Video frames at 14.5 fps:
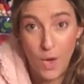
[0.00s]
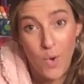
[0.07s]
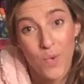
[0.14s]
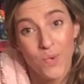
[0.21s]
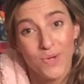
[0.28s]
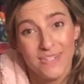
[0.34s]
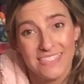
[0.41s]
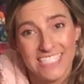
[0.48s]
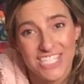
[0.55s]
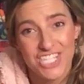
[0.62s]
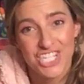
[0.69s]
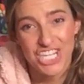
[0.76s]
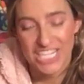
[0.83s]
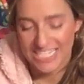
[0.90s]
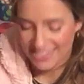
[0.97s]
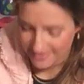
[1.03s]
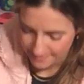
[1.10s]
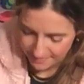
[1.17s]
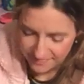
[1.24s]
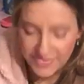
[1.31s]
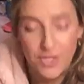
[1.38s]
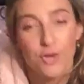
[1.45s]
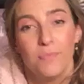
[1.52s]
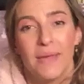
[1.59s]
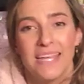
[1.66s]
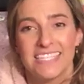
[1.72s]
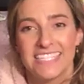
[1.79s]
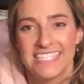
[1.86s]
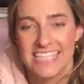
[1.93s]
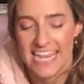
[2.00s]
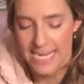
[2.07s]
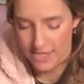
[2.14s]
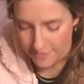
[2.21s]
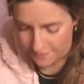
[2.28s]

orangey. They're my snake